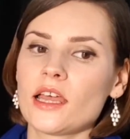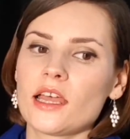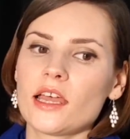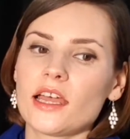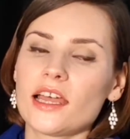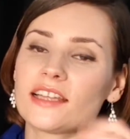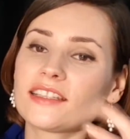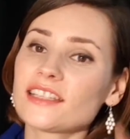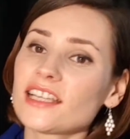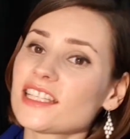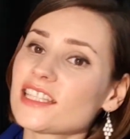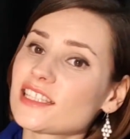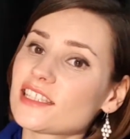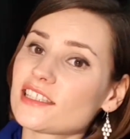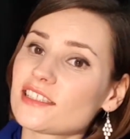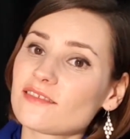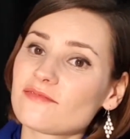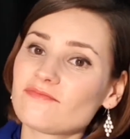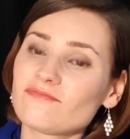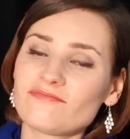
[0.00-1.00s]
And
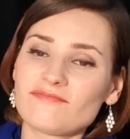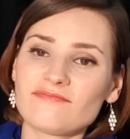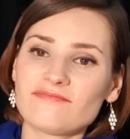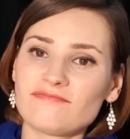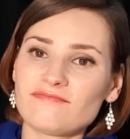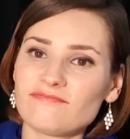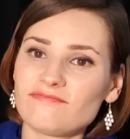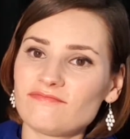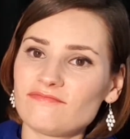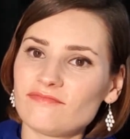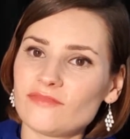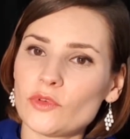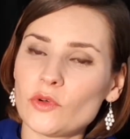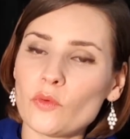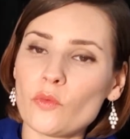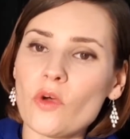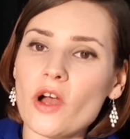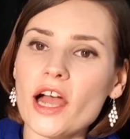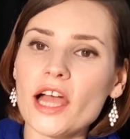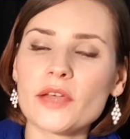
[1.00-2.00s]
that's
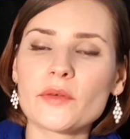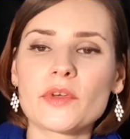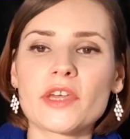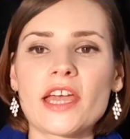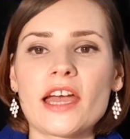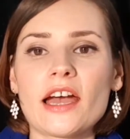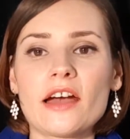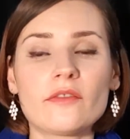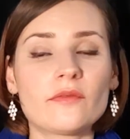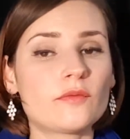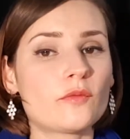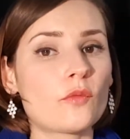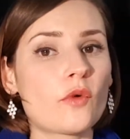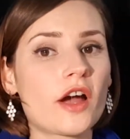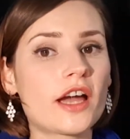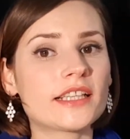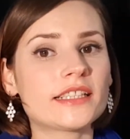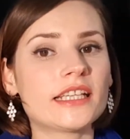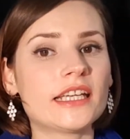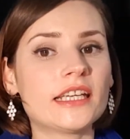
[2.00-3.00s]
why
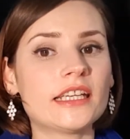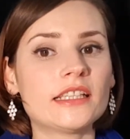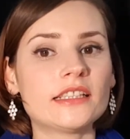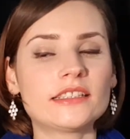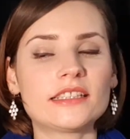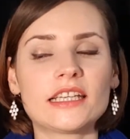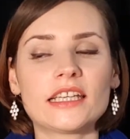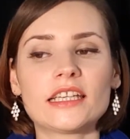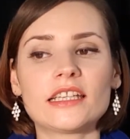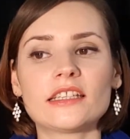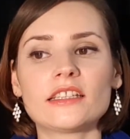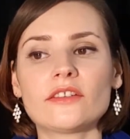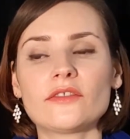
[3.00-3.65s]
they